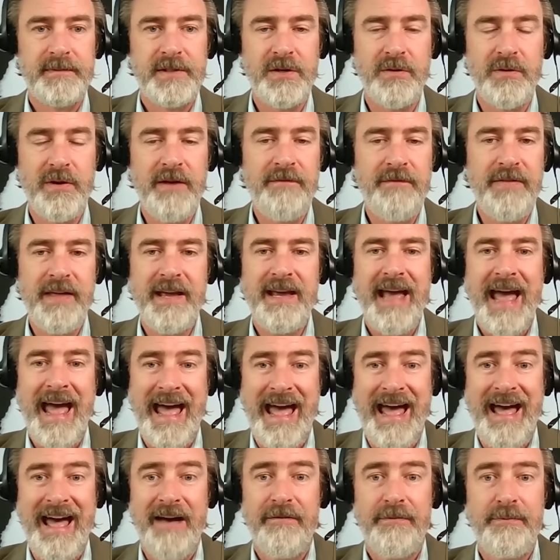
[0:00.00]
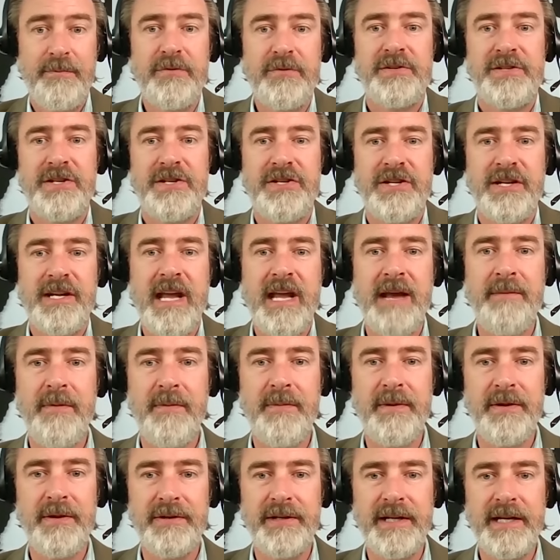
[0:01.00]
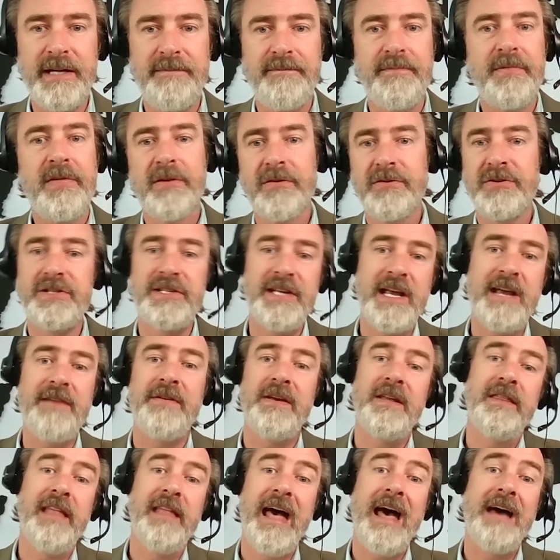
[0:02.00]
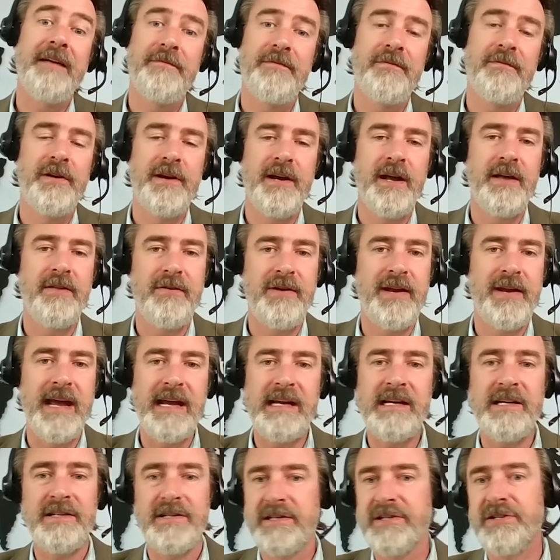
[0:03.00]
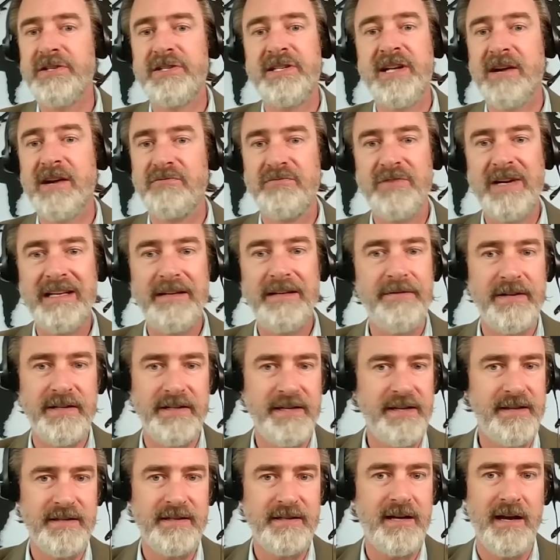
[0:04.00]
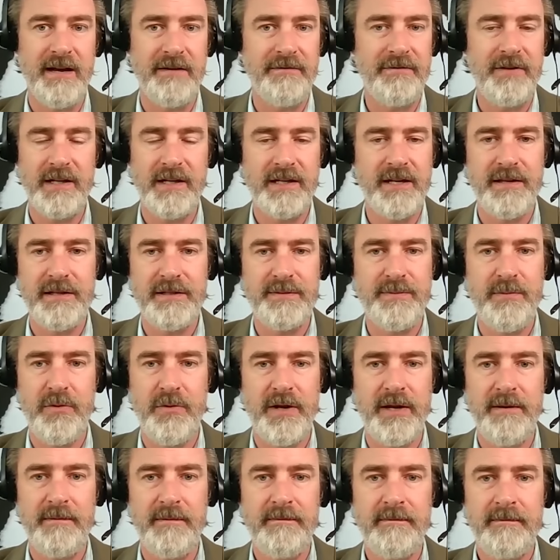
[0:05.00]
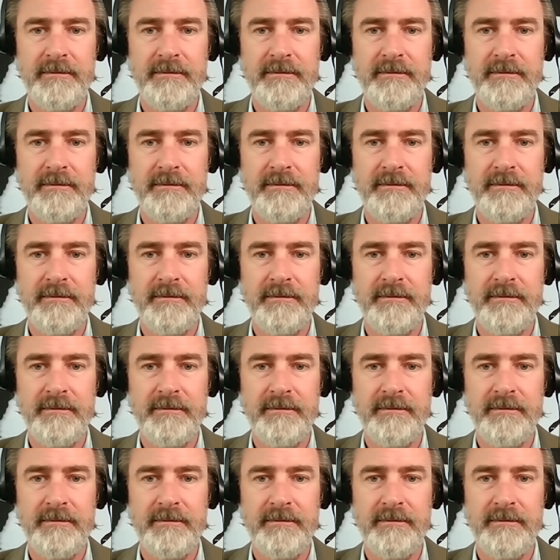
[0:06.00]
So if they have precision capability, they're saving that for another day because it's just not relevant to this conflict at this point.